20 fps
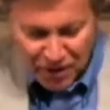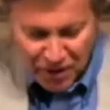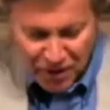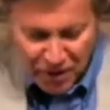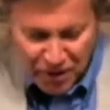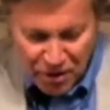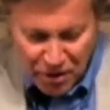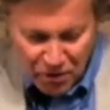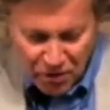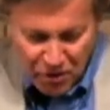
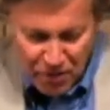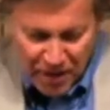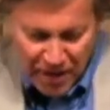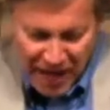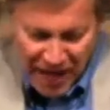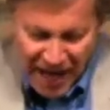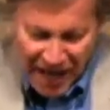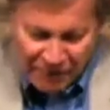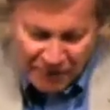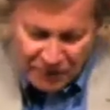You
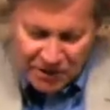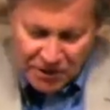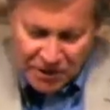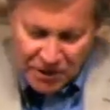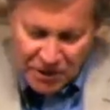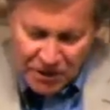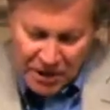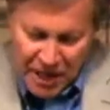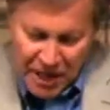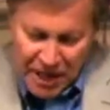have to
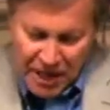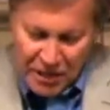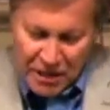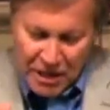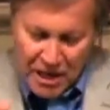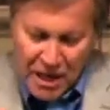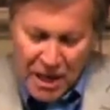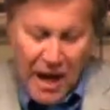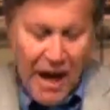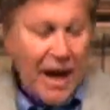
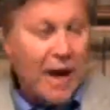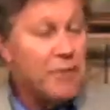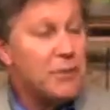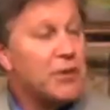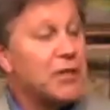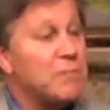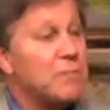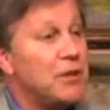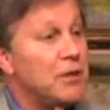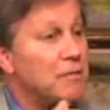decide either
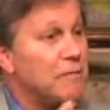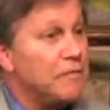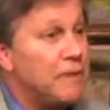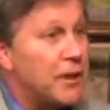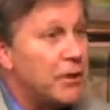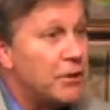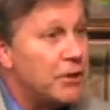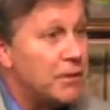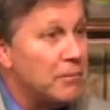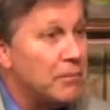to be the
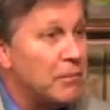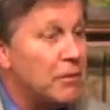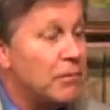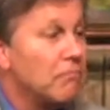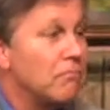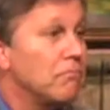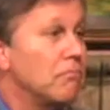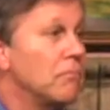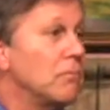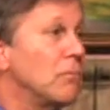victim
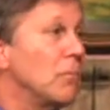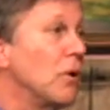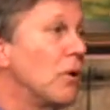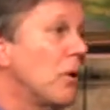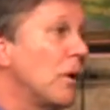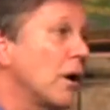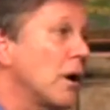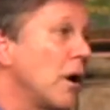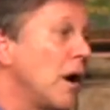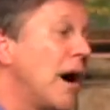
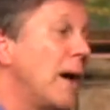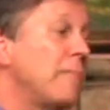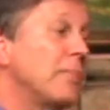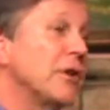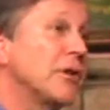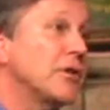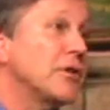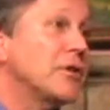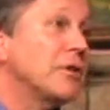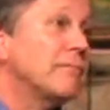or
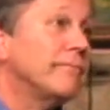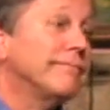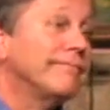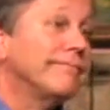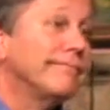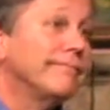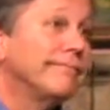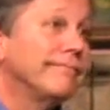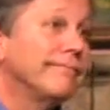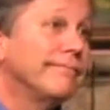accomplice.
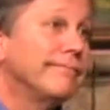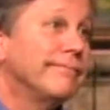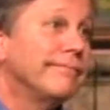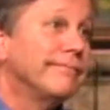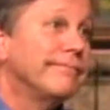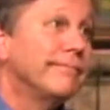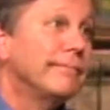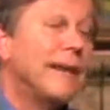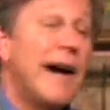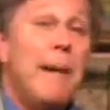
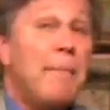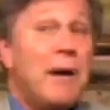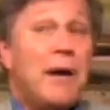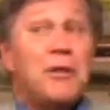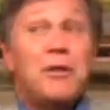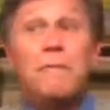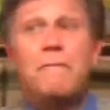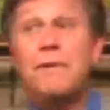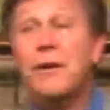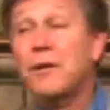I'm
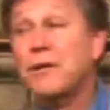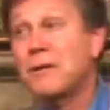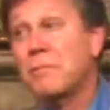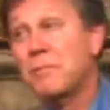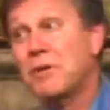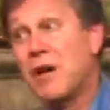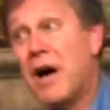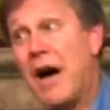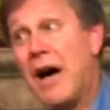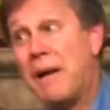not the victim
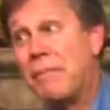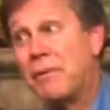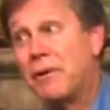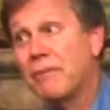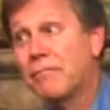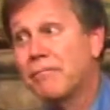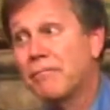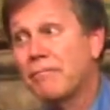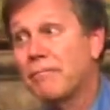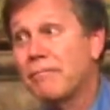type.
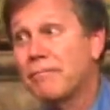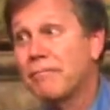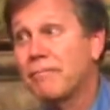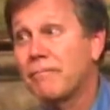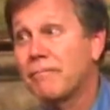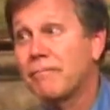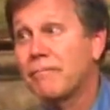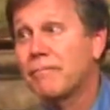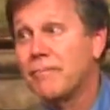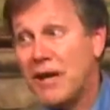
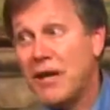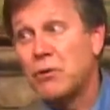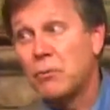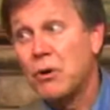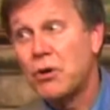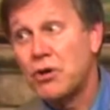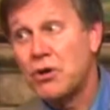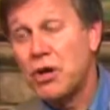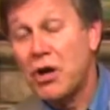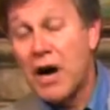That's
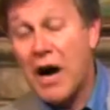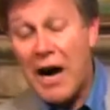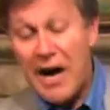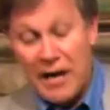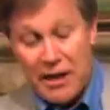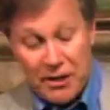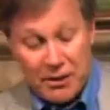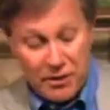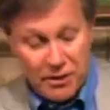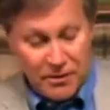what she
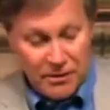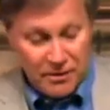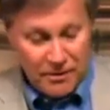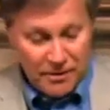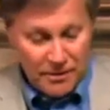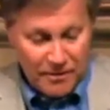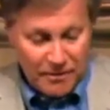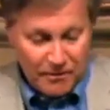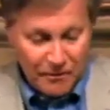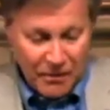liked.
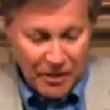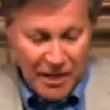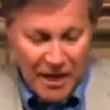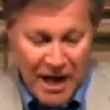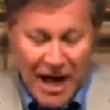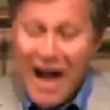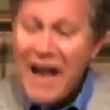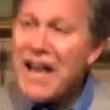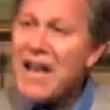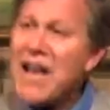
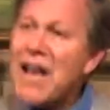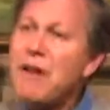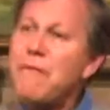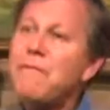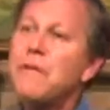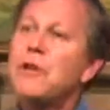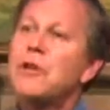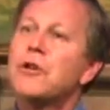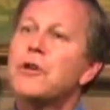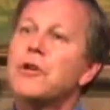I
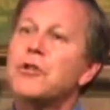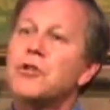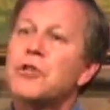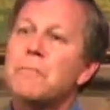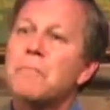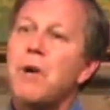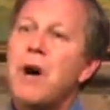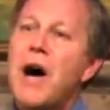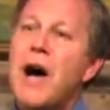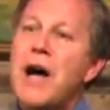envied her
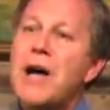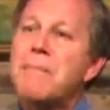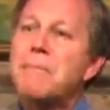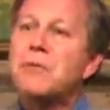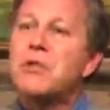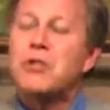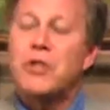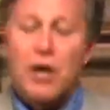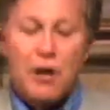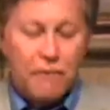sublime
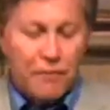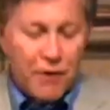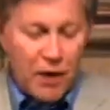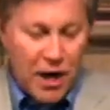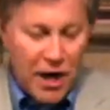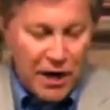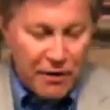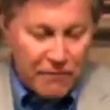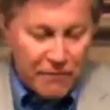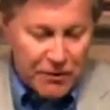
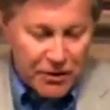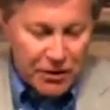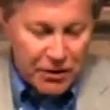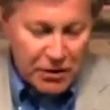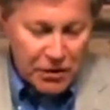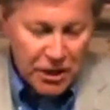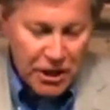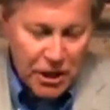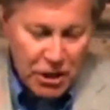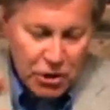
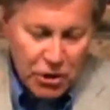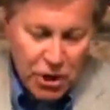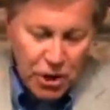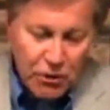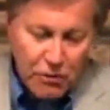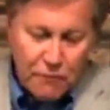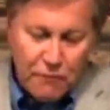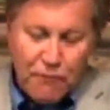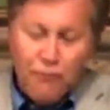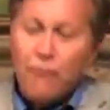self-confidence. She
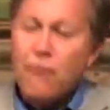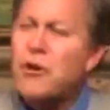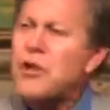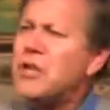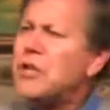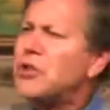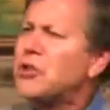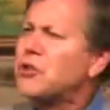could freeze